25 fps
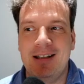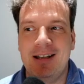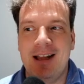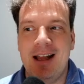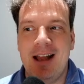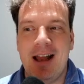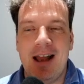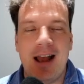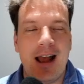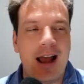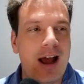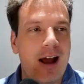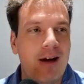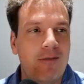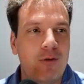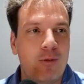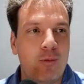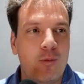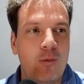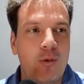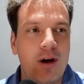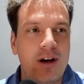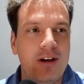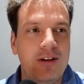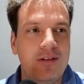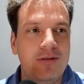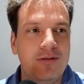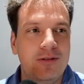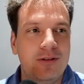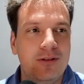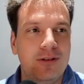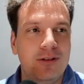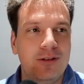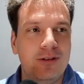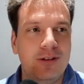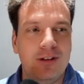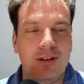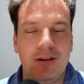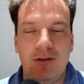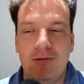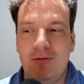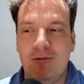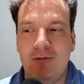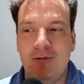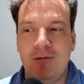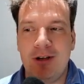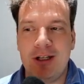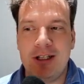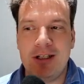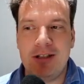Have a wonderful
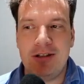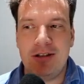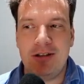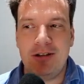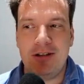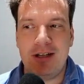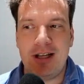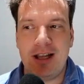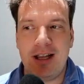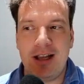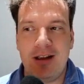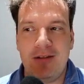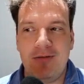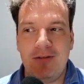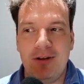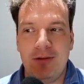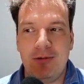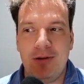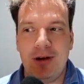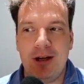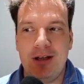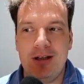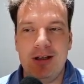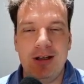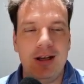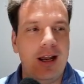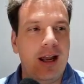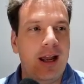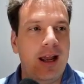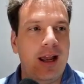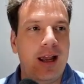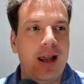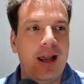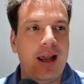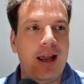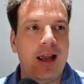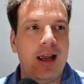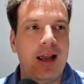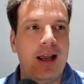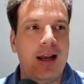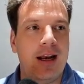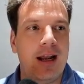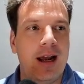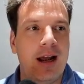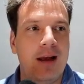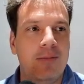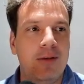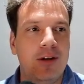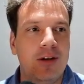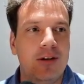rest of your day, everyone. And
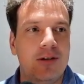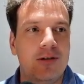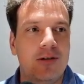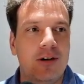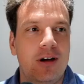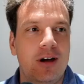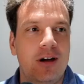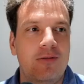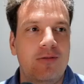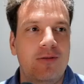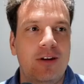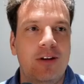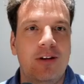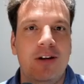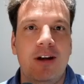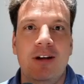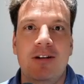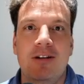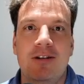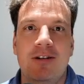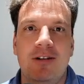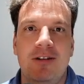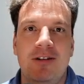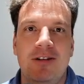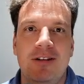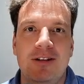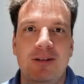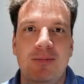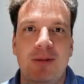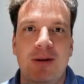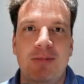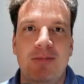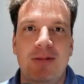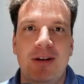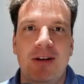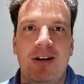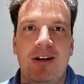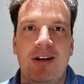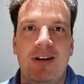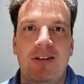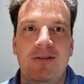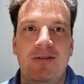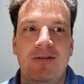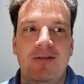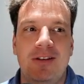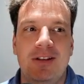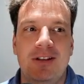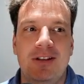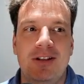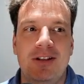I'm going to try and figure out how to turn this puppy
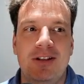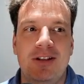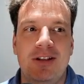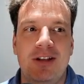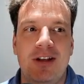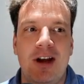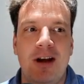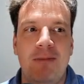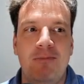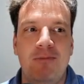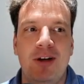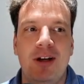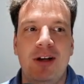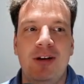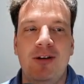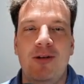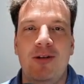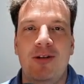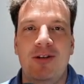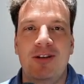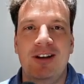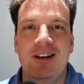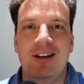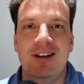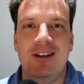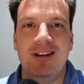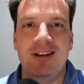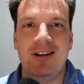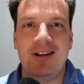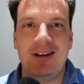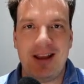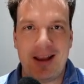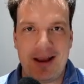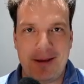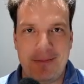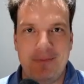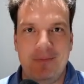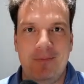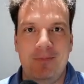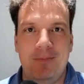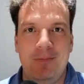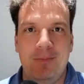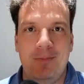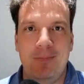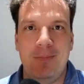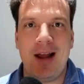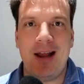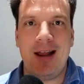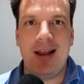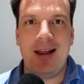off. Stop recording. Okay.
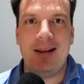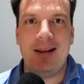Bye.